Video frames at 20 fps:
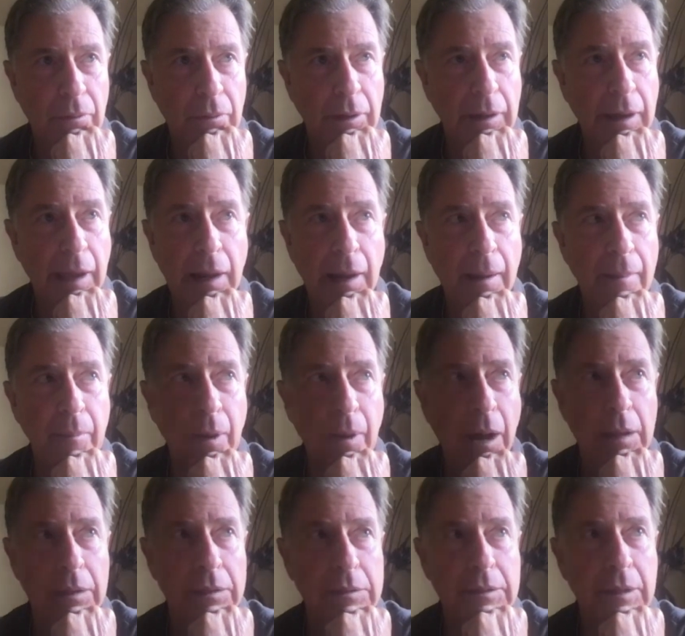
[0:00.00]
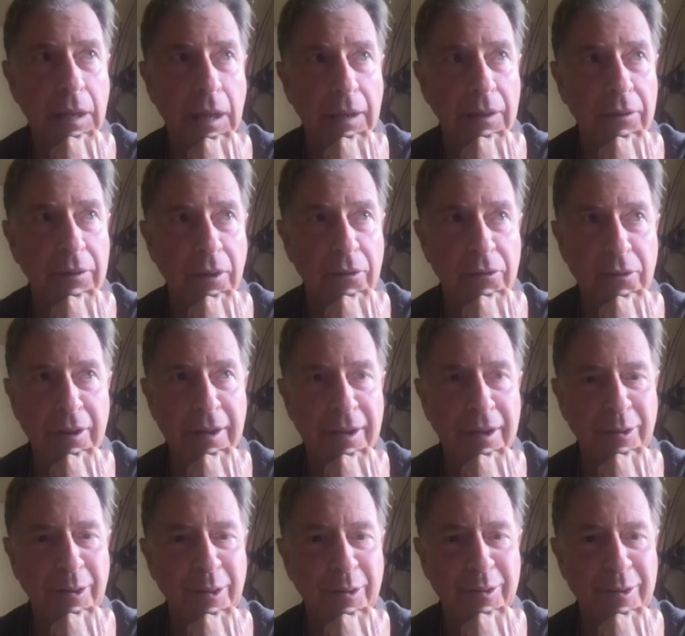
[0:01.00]
Again, I'm not saying it doesn't
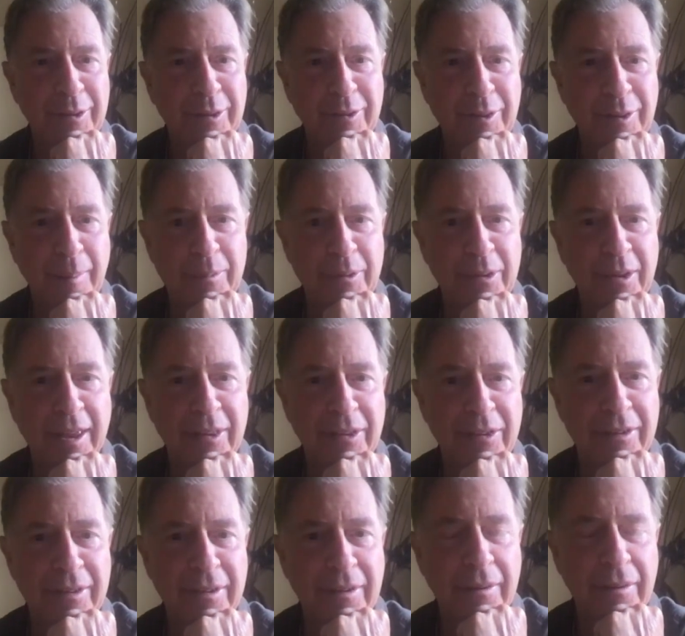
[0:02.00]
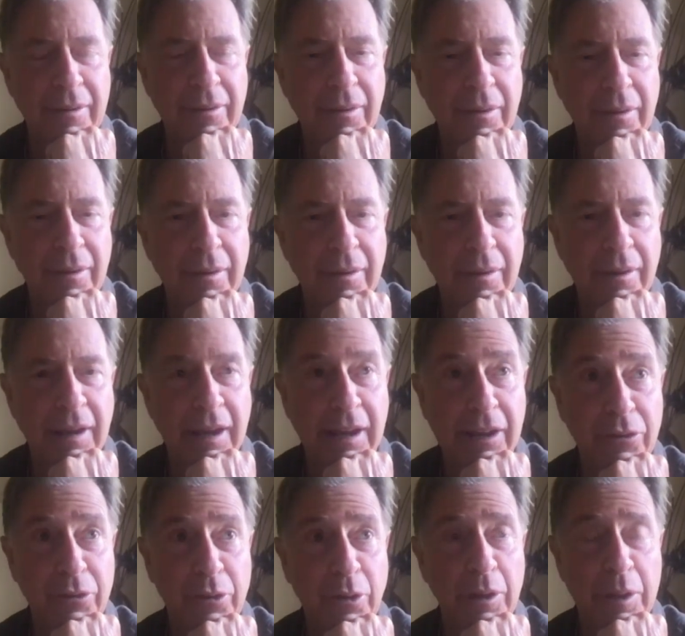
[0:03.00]
exist in some sense it
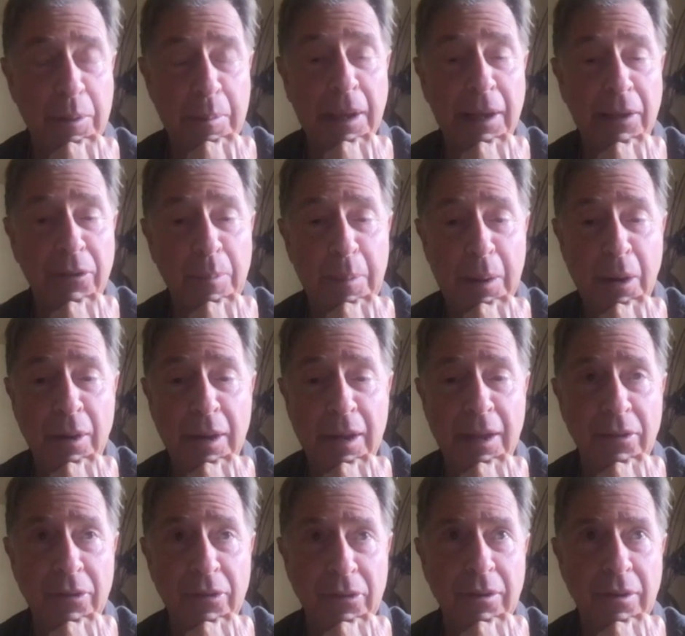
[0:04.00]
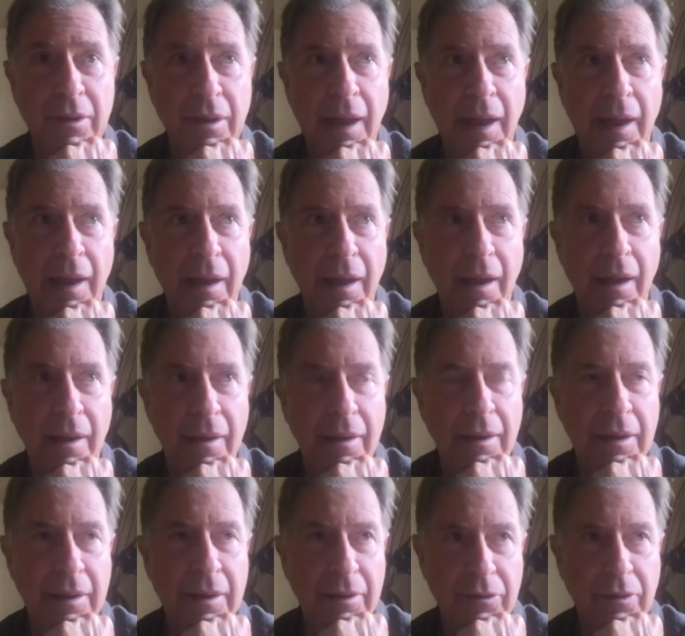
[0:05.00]
can certainly be experienced uh,
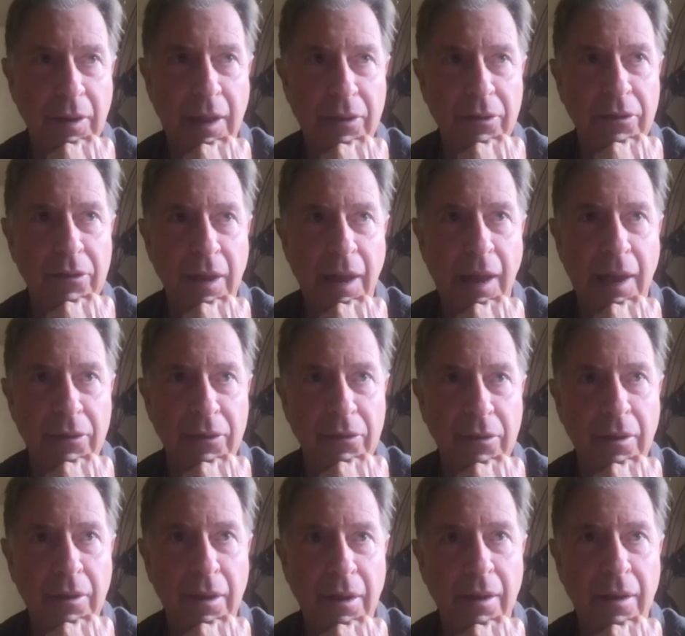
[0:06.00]
in a sense as